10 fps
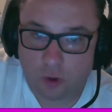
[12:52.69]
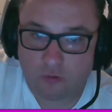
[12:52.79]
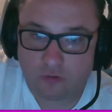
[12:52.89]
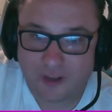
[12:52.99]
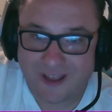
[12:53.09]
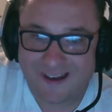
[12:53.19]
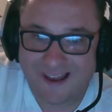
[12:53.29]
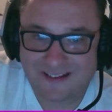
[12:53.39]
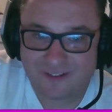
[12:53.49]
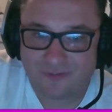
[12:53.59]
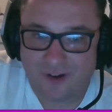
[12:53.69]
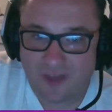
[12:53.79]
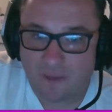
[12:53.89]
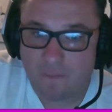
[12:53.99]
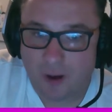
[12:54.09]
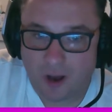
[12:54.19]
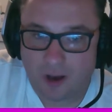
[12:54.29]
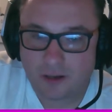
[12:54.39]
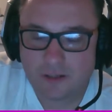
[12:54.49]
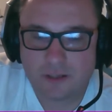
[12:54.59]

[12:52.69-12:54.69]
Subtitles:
on site unless it's via the bar.